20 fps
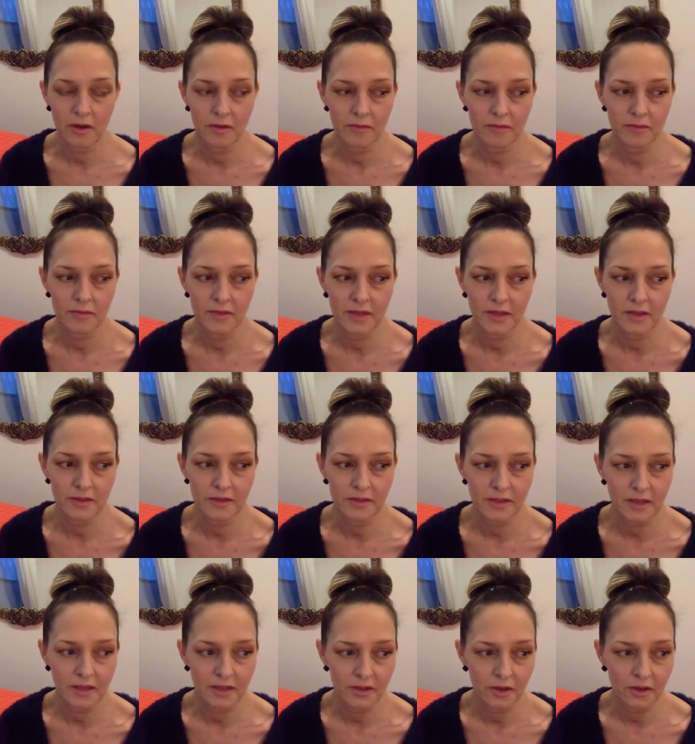there's
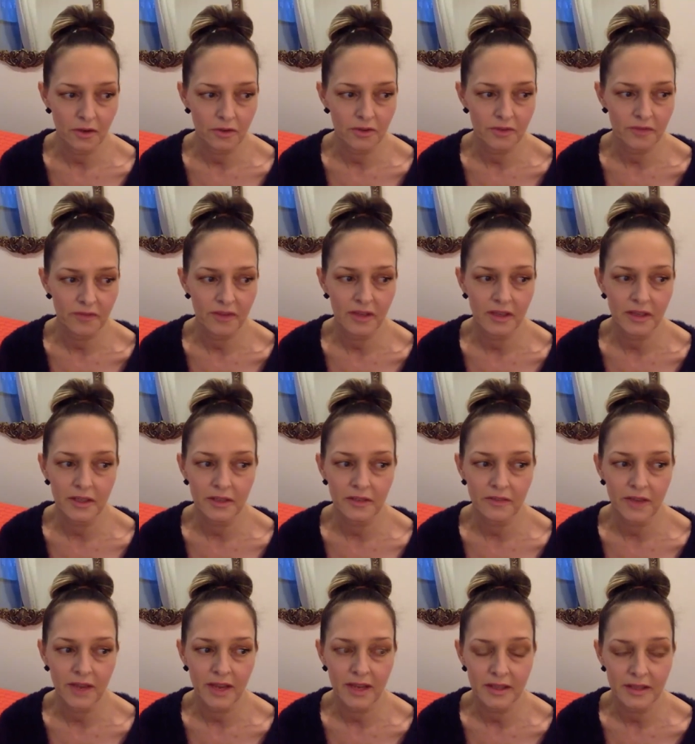no definitive
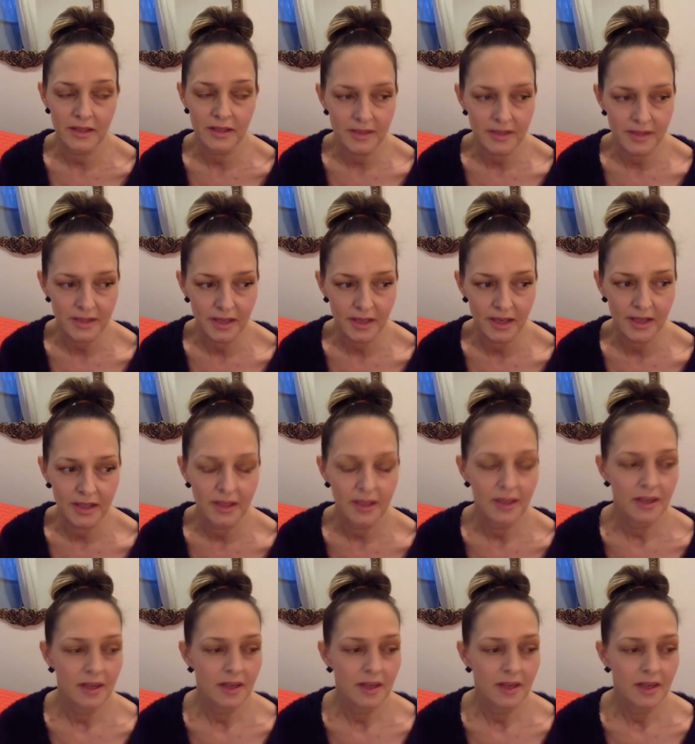end in sight.